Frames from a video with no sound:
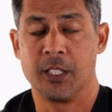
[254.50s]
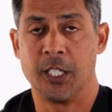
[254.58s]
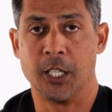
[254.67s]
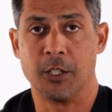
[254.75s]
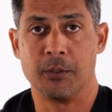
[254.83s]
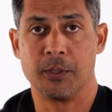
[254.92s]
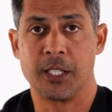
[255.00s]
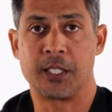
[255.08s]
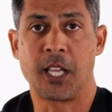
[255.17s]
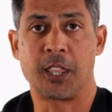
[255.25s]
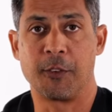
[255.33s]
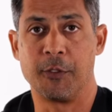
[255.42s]
you know, a
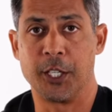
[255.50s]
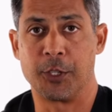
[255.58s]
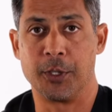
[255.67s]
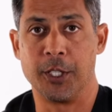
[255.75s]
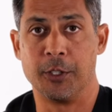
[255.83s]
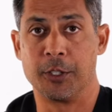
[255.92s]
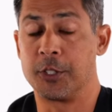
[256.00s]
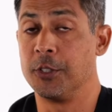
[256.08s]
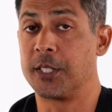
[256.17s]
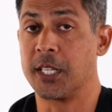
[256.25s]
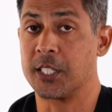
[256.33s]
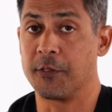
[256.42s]
tenth of a degree or two
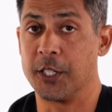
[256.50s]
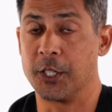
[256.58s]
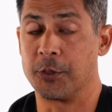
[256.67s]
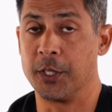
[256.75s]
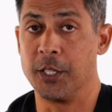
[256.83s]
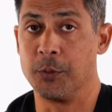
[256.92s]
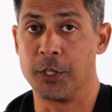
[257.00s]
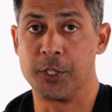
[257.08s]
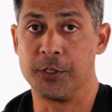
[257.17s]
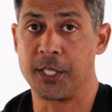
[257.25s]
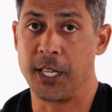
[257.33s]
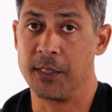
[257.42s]
tenths of a degree once
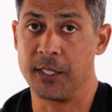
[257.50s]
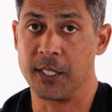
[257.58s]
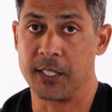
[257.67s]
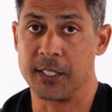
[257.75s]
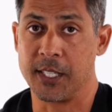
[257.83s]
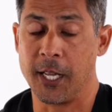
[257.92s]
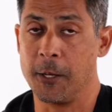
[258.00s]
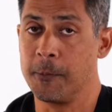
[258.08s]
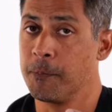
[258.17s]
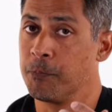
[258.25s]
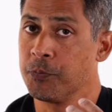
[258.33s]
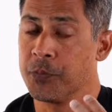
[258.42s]
you tighten the nuts down,
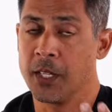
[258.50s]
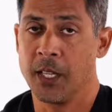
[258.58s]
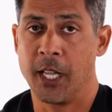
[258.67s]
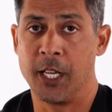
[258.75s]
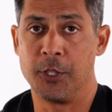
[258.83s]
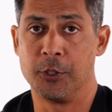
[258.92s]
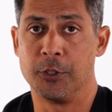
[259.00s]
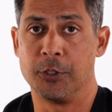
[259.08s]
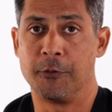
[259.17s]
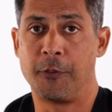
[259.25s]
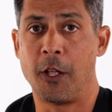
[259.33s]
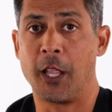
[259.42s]
and you'll
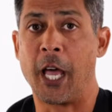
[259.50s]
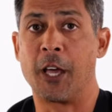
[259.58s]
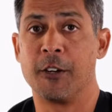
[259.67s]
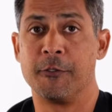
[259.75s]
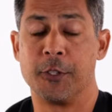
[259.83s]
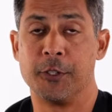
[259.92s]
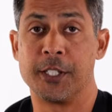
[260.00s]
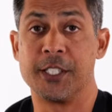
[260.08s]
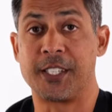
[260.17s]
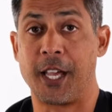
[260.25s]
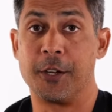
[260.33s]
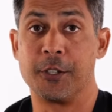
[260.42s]
fall out of your
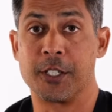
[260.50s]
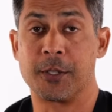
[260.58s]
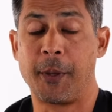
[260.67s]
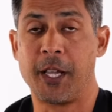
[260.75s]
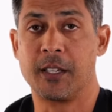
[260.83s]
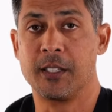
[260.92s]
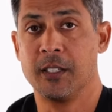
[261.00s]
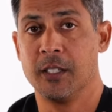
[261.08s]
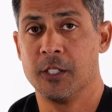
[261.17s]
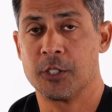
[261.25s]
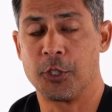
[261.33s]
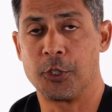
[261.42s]
desired spec.
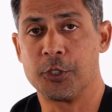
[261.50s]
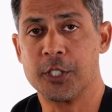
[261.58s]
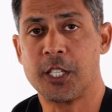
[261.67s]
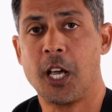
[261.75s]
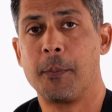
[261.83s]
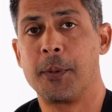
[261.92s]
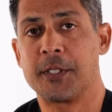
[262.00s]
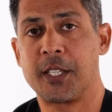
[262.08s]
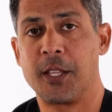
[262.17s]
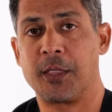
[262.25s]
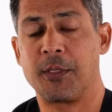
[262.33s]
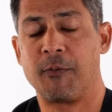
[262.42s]
So you'll just
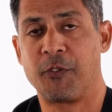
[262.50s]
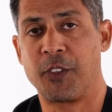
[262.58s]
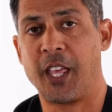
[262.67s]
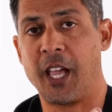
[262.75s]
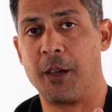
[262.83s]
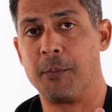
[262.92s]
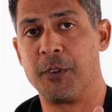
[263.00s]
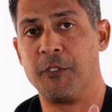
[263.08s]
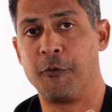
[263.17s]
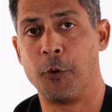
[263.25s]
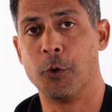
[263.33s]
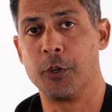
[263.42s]
compensate for that
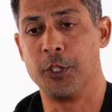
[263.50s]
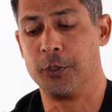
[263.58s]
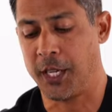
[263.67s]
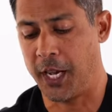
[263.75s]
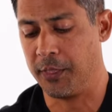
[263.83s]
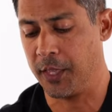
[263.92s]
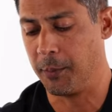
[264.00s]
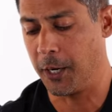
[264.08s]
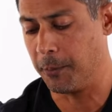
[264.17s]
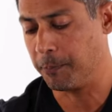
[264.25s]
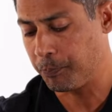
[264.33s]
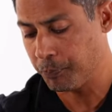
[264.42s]
before you tighten them
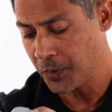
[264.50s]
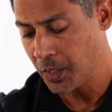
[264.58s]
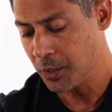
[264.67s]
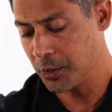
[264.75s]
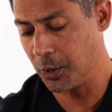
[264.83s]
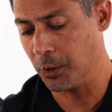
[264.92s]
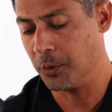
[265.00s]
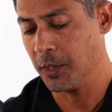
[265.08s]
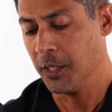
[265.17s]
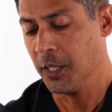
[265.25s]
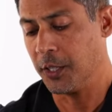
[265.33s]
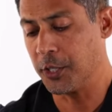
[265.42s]
up. So
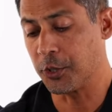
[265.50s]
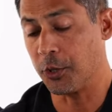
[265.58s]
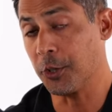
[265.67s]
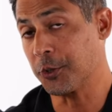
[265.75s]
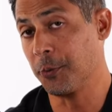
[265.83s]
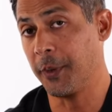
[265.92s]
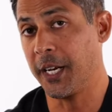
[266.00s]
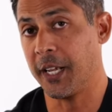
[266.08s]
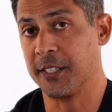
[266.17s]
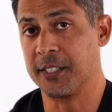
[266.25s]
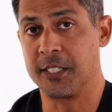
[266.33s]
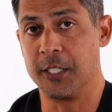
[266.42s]
these are also made
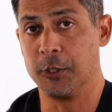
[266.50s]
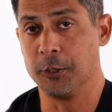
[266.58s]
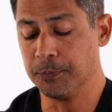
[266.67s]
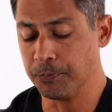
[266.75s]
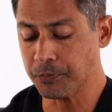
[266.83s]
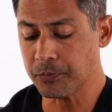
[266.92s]
out of steel.